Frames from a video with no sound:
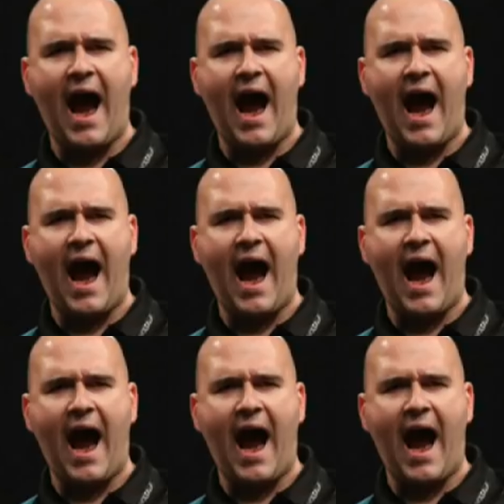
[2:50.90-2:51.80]

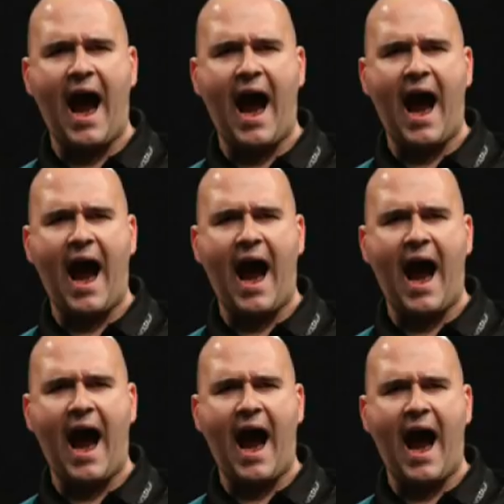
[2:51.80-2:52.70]

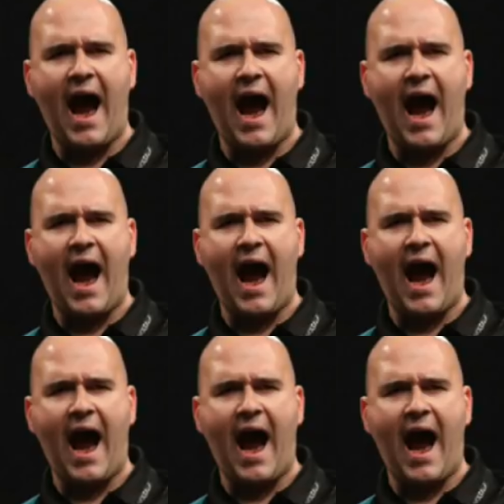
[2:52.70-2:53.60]

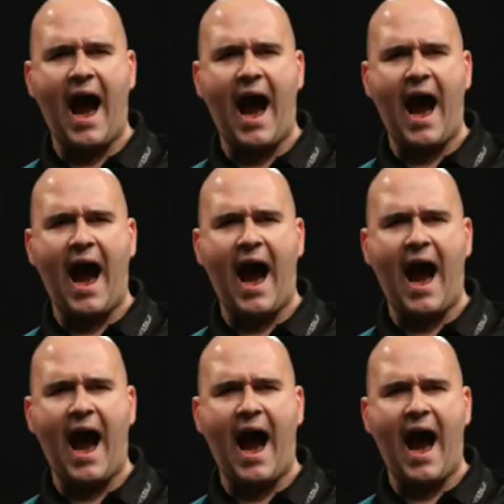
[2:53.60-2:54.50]

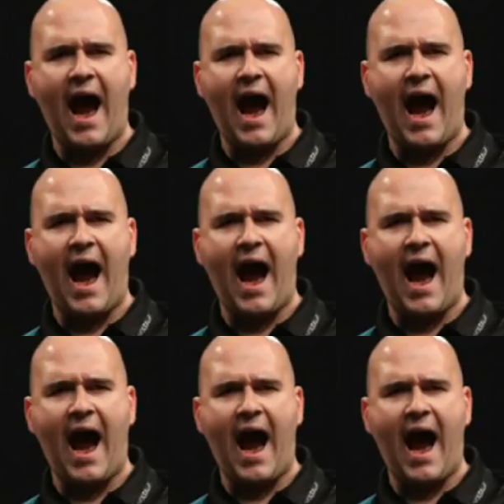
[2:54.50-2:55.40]

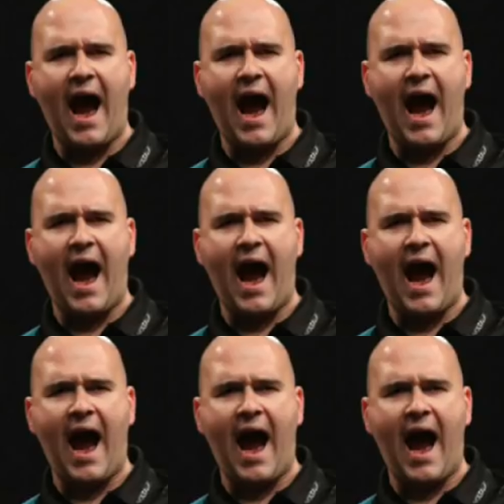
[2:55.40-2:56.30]

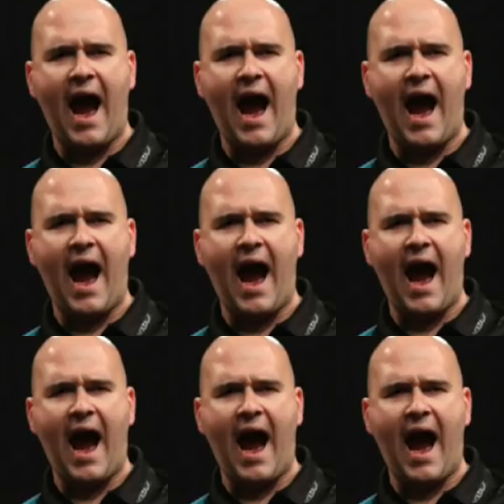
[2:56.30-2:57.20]

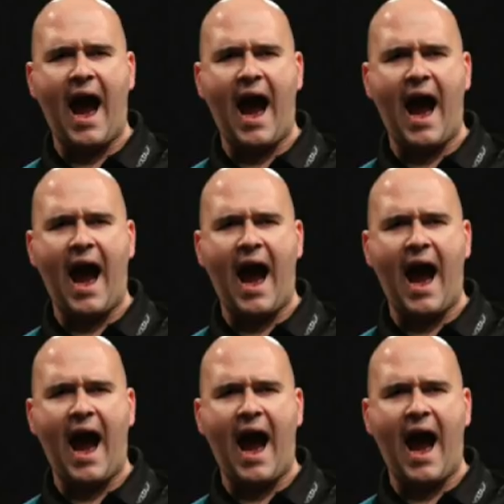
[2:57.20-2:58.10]

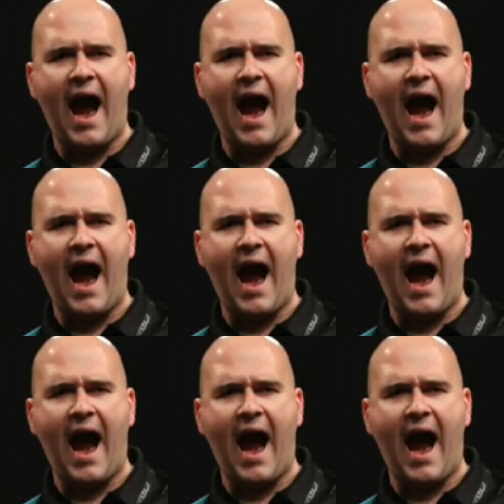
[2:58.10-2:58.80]
[no speech]